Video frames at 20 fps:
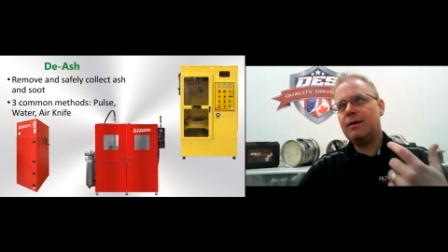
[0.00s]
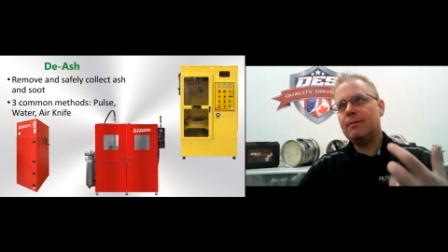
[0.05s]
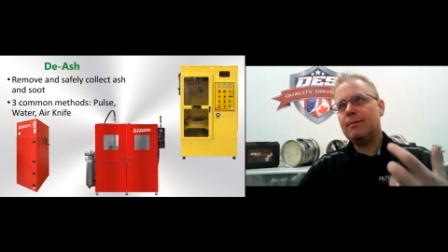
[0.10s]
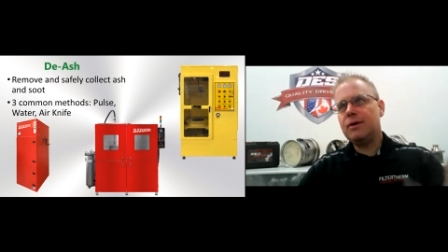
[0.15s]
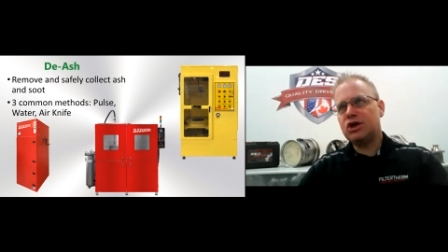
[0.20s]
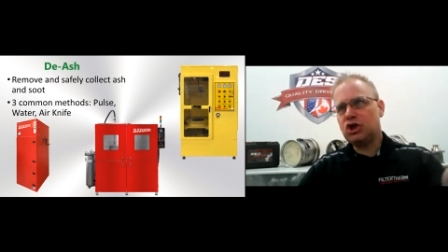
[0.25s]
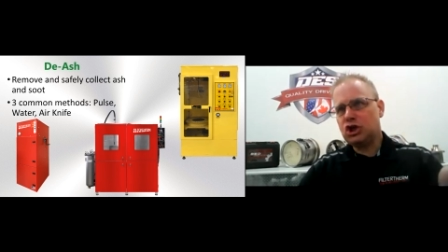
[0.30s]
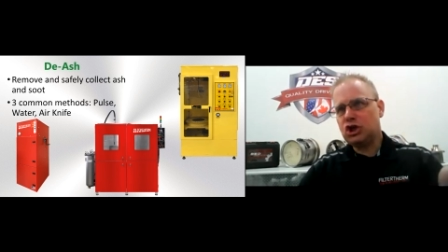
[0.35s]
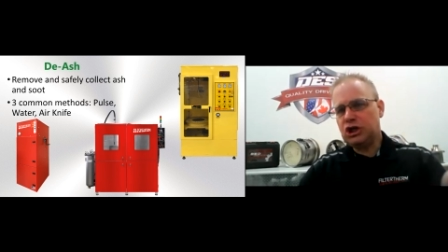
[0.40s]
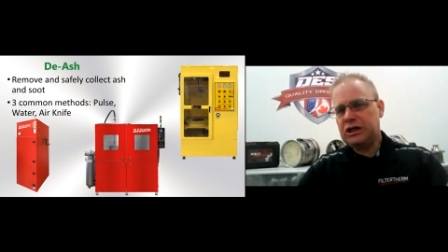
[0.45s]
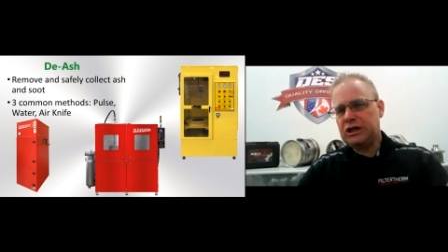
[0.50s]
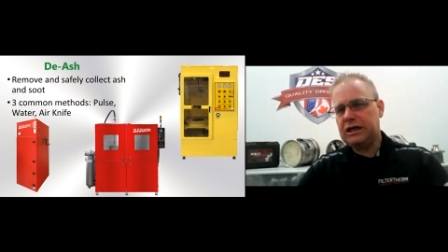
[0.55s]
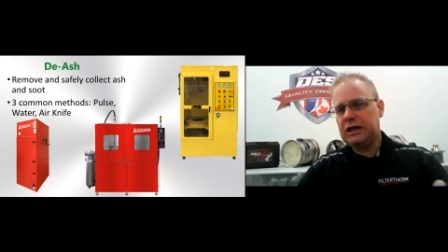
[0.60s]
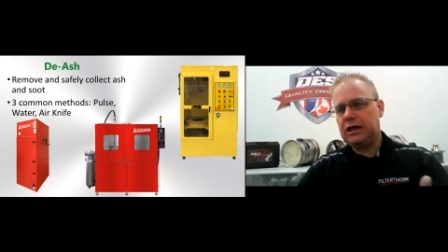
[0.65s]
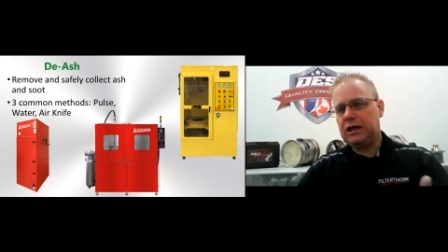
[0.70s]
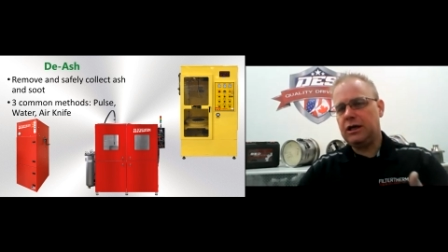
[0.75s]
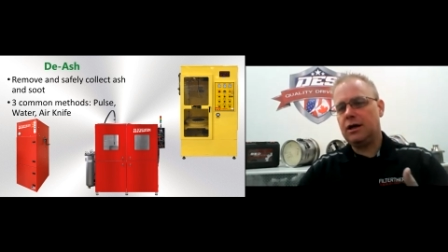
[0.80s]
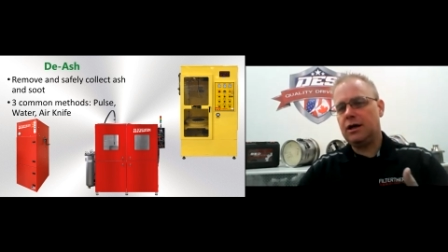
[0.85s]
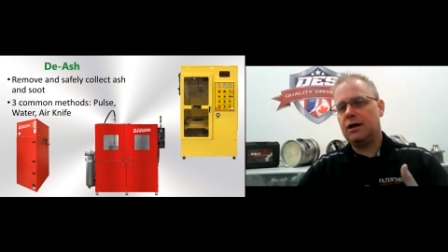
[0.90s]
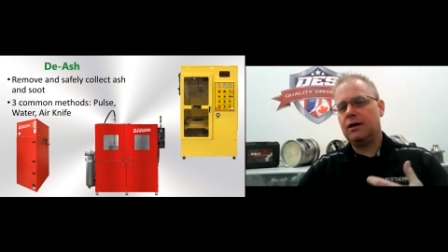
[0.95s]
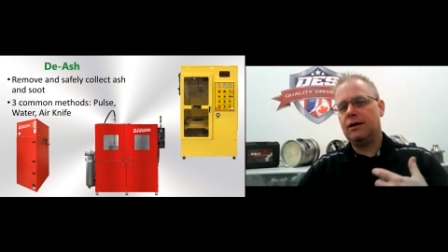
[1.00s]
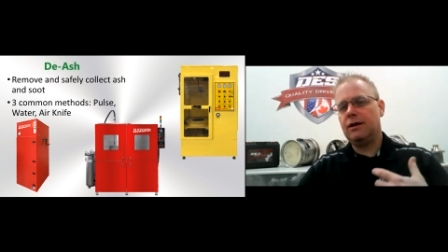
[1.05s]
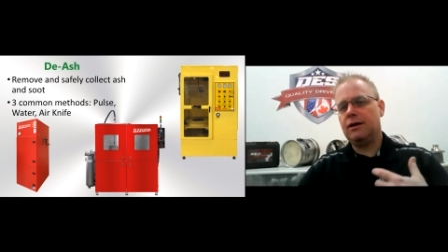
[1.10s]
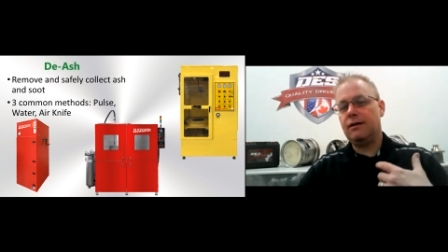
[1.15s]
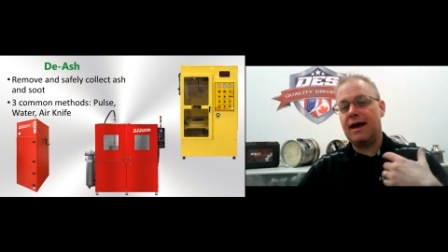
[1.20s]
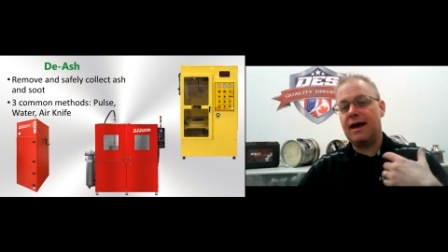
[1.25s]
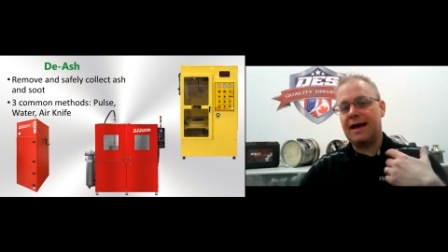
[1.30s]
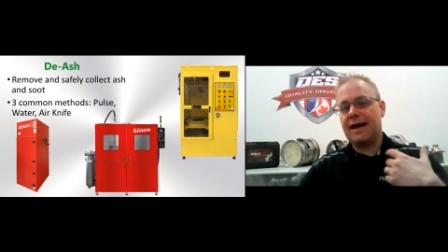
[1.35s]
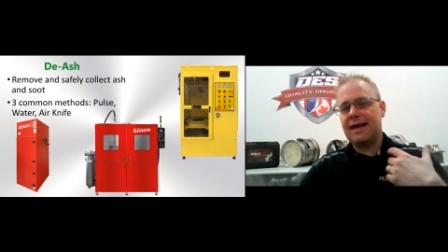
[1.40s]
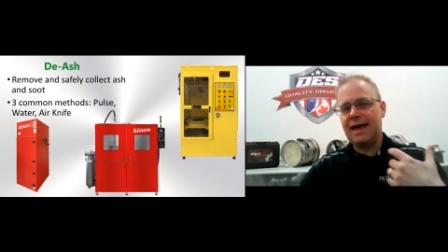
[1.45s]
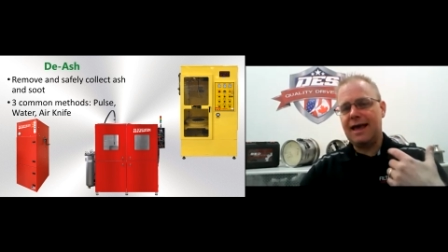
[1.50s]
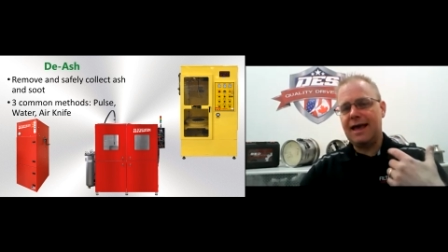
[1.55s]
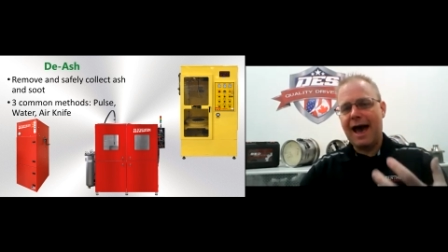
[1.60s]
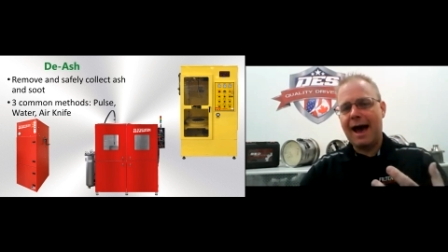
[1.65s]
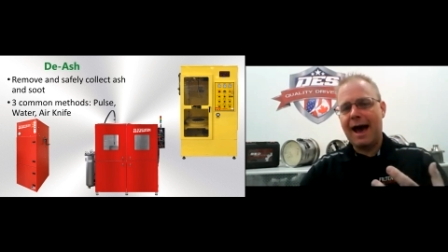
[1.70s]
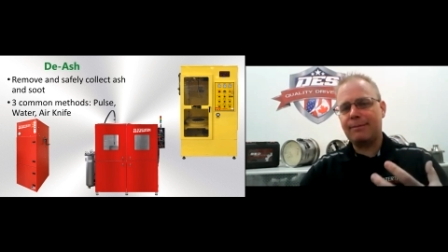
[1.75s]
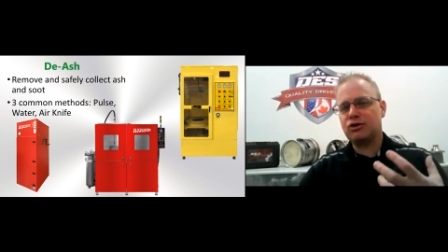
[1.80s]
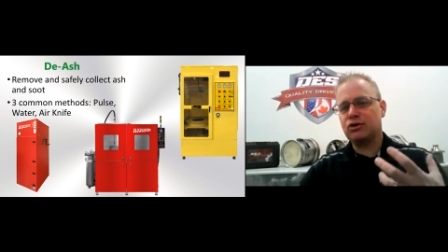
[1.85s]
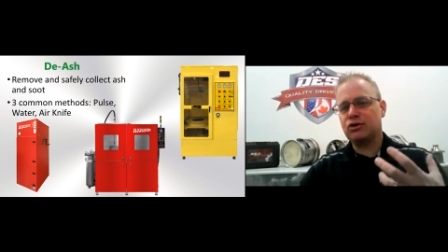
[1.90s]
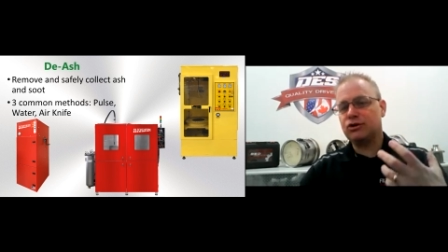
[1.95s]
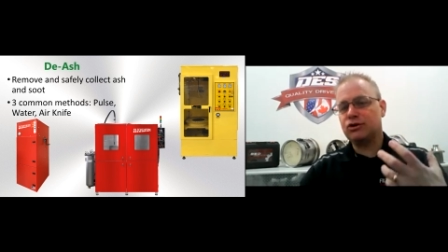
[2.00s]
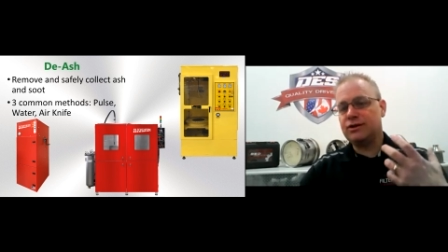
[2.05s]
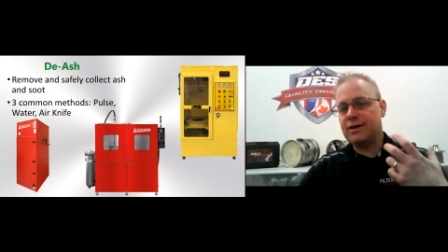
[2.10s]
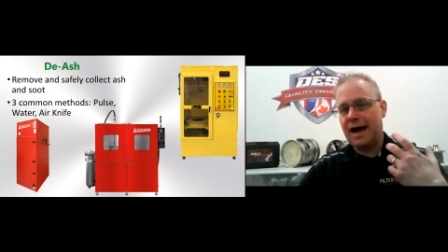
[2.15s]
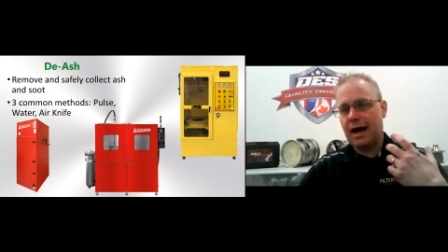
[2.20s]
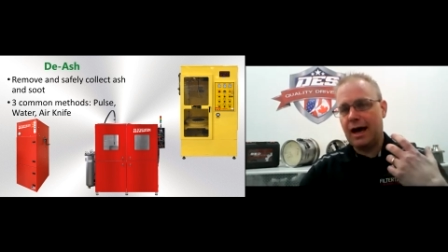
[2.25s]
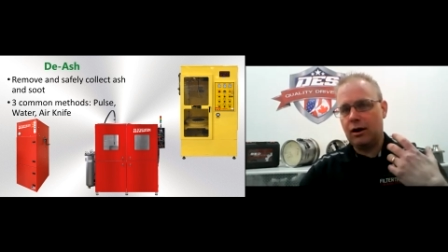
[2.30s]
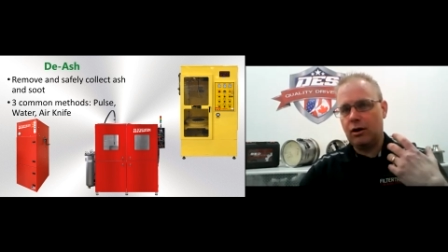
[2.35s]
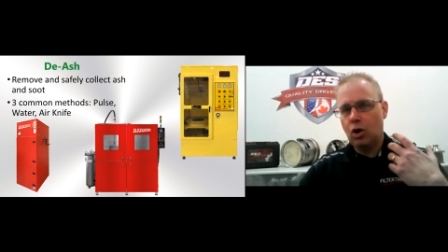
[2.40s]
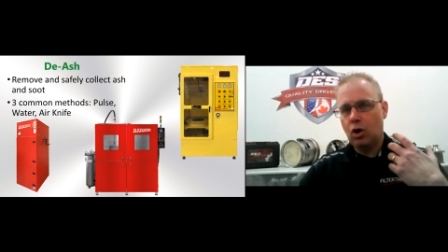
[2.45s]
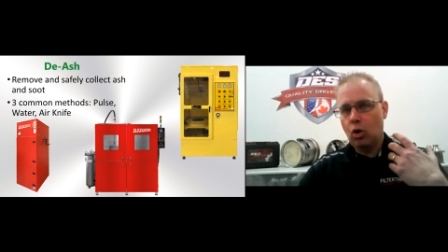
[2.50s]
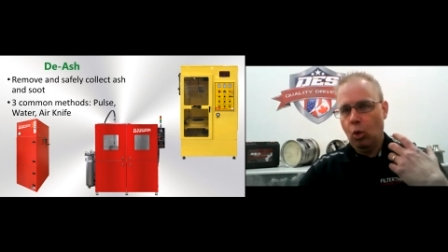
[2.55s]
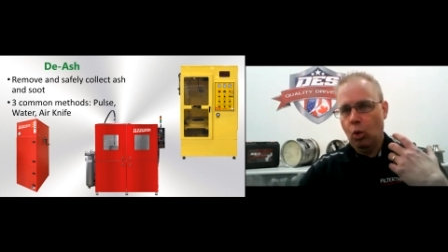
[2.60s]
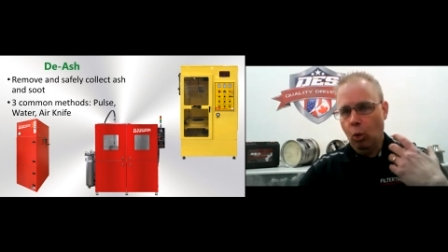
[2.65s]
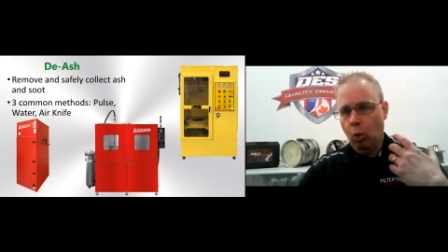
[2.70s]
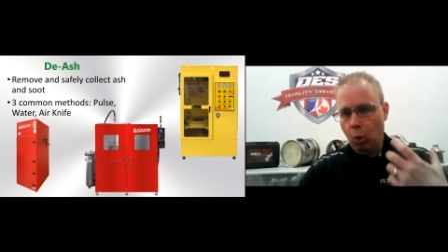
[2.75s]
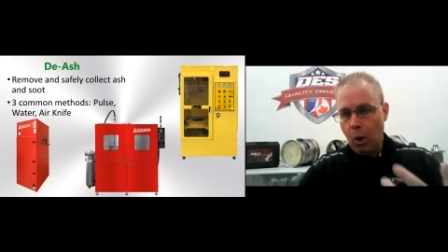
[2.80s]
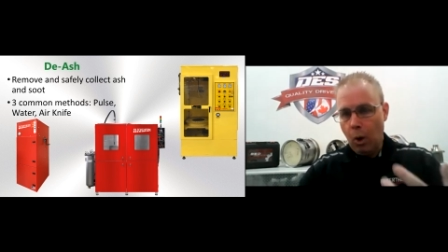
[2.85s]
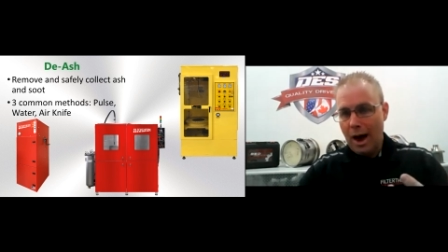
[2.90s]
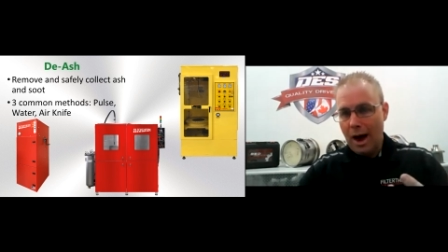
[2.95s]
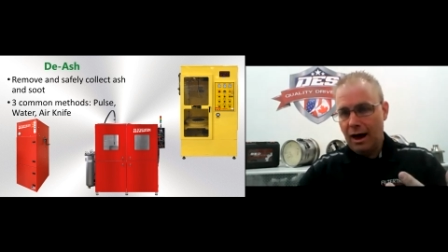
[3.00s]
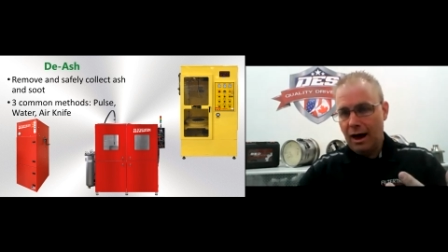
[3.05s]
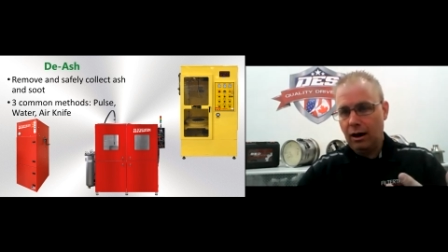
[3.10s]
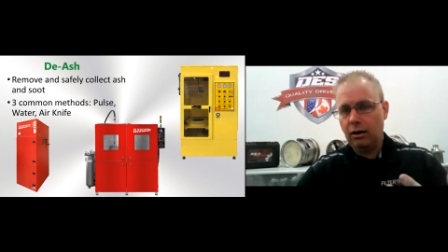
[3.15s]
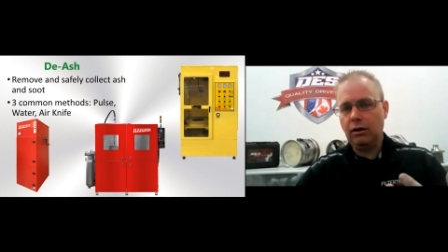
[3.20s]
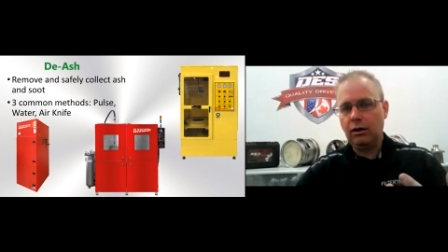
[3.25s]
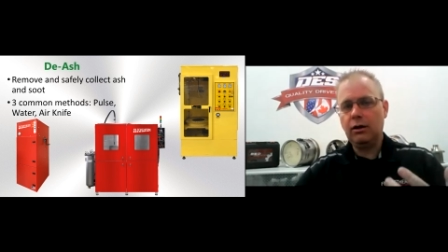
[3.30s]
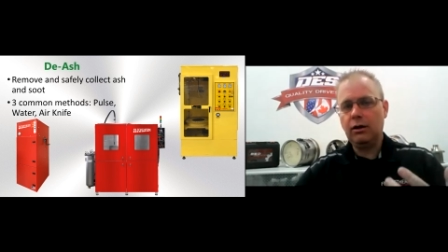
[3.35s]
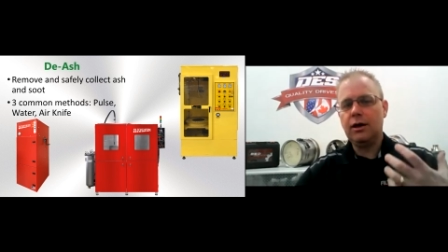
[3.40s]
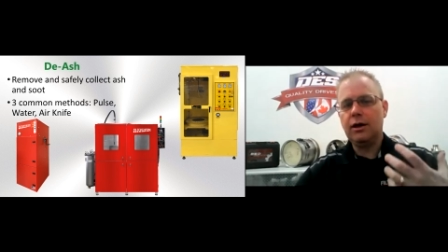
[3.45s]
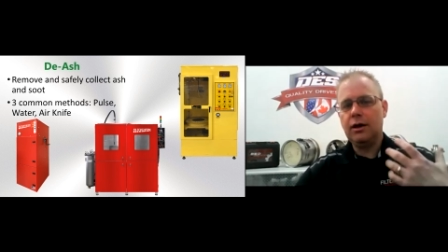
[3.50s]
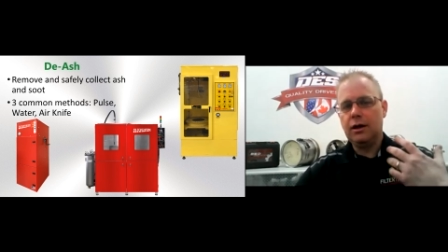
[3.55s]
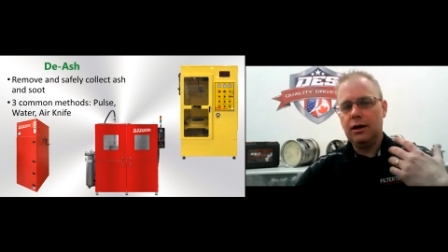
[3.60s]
machine that captures that well